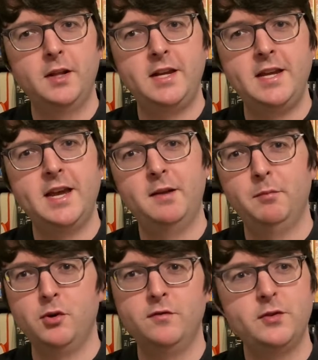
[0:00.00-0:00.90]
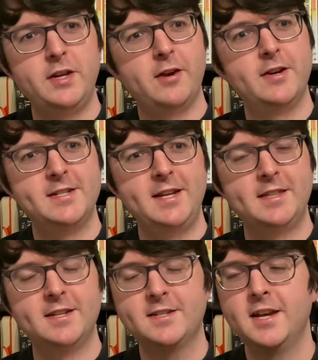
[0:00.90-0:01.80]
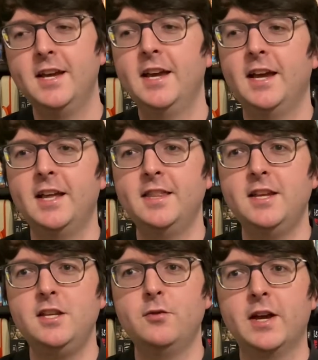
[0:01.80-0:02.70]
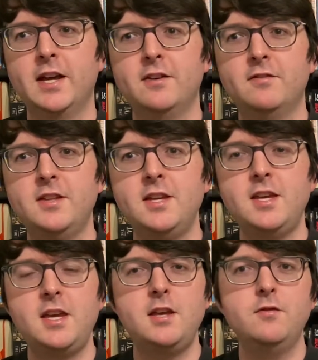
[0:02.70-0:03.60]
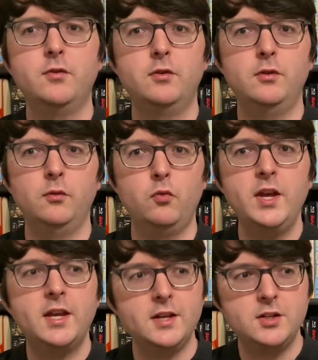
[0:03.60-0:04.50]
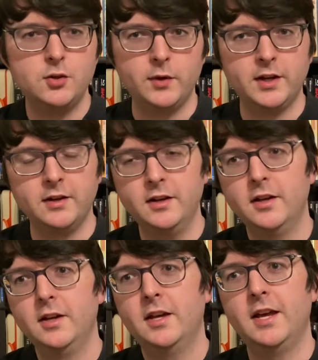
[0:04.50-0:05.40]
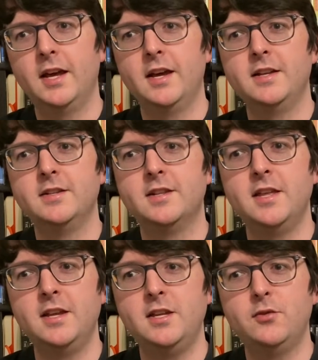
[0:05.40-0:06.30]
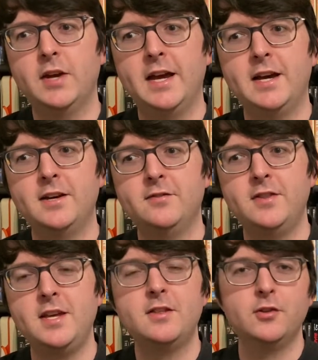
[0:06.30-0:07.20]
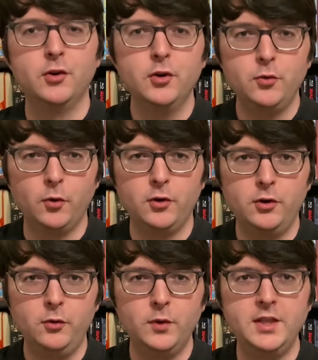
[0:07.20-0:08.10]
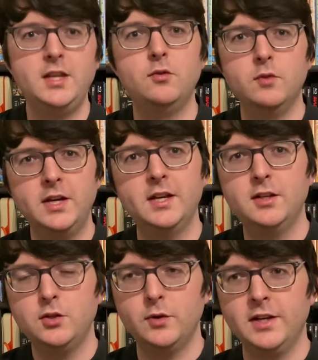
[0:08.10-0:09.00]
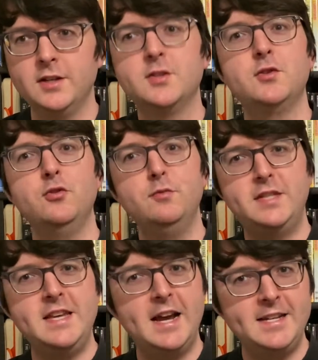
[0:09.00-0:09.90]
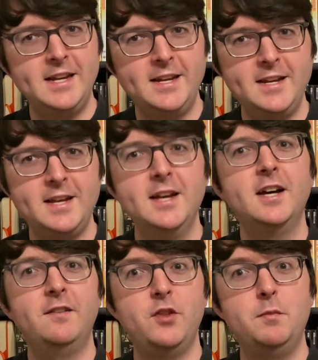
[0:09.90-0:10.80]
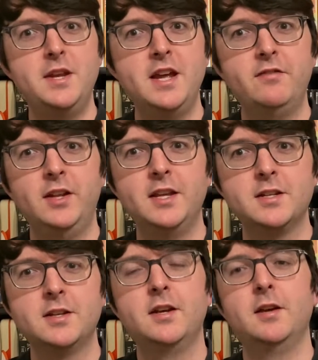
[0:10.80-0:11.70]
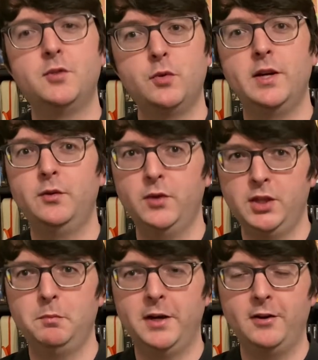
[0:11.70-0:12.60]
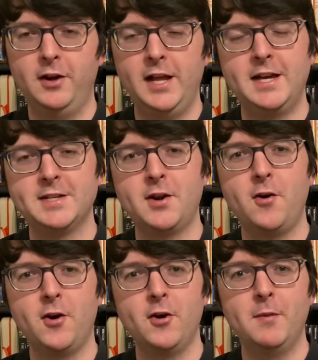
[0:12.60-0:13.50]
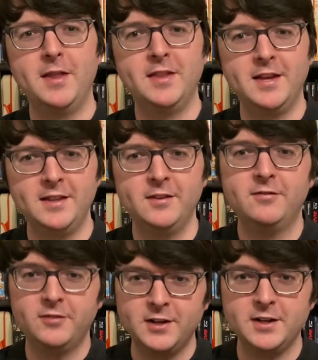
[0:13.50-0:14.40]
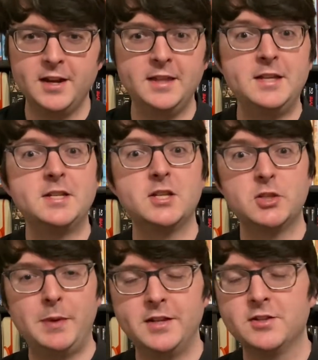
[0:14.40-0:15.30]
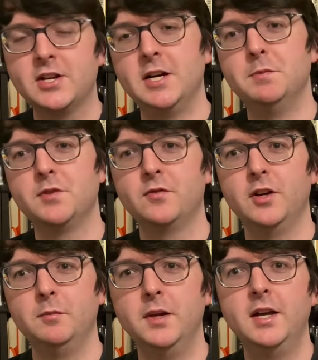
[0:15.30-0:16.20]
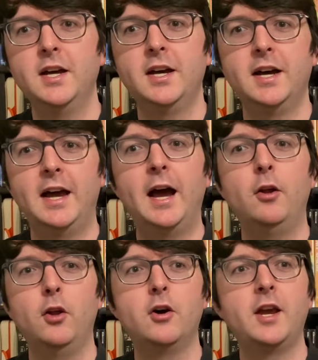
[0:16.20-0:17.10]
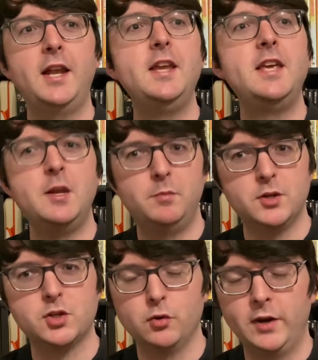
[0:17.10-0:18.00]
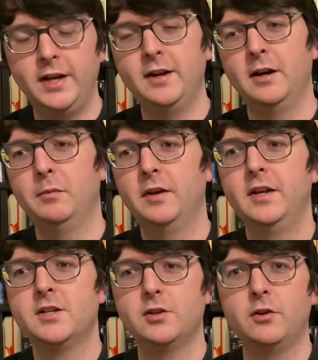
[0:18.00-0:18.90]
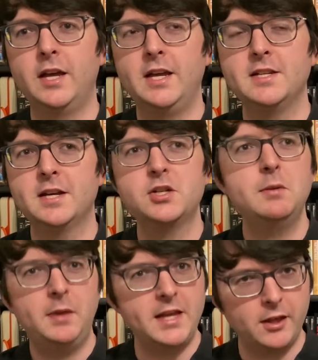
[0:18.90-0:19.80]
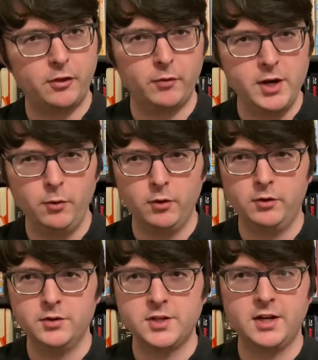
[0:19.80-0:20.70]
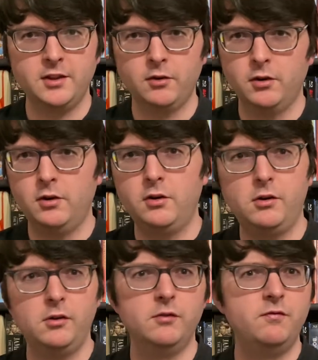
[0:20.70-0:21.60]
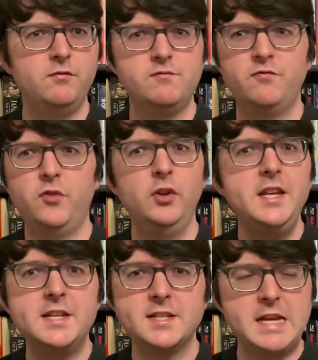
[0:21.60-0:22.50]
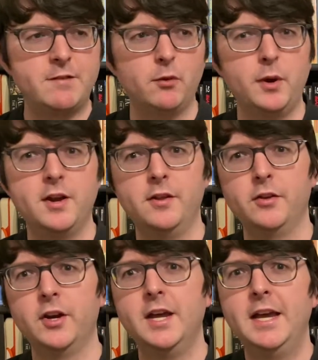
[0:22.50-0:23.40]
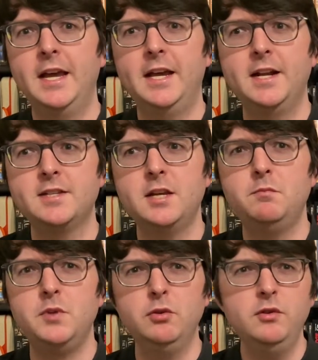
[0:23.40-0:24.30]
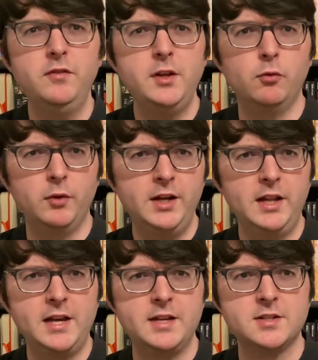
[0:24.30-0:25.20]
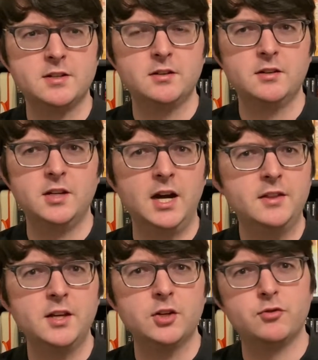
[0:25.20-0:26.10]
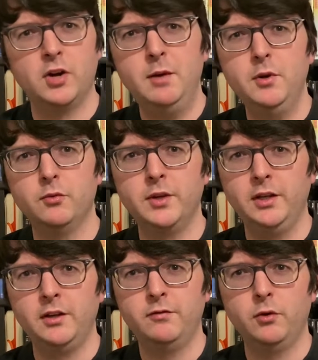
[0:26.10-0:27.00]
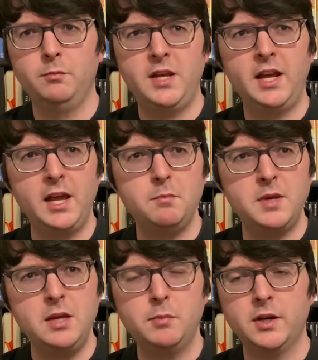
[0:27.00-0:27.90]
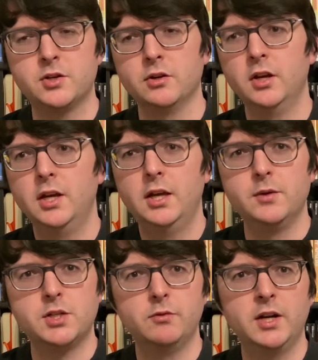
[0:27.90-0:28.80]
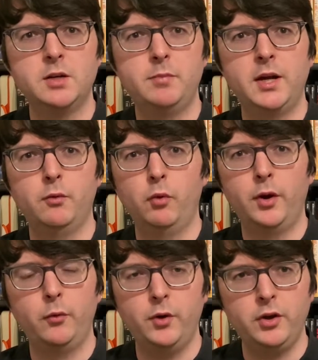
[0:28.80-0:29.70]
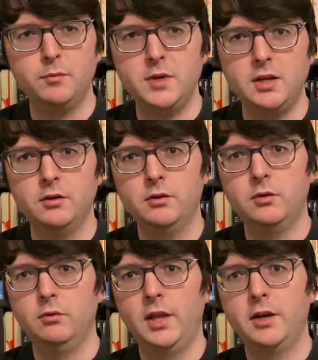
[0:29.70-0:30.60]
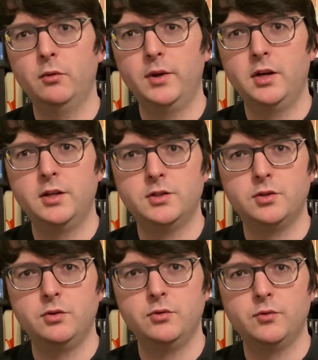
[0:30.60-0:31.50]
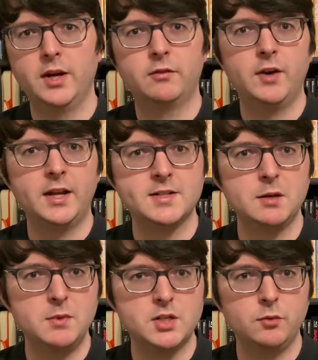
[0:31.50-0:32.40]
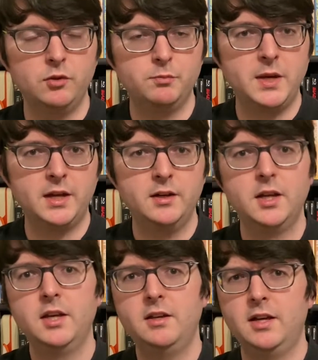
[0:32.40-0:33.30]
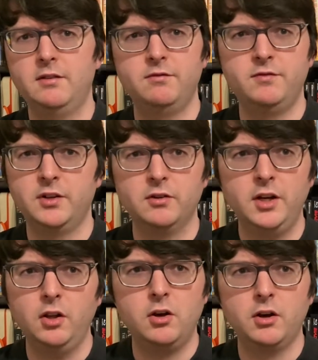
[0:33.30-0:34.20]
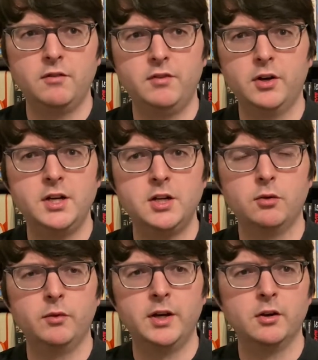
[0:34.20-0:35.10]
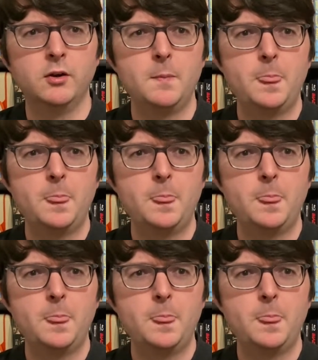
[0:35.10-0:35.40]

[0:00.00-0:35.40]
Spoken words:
that he can't move, so he carries like this. And then you have the evil wicked twin, and then you have the third role when the wicked twin assumes the identity of the benevolent twin with the paralyzed arm. And then the fun and the suspense comes from how long can he keep the charade up. So he's actually playing 3 roles, and they're all fully distinct from one another, and it's a beautifully realized gothic drama, really, for being a B picture. It was directed by Roy William Neill, who later went on to direct Frankenstein Meets the Wolfman. He had a very long and varied career,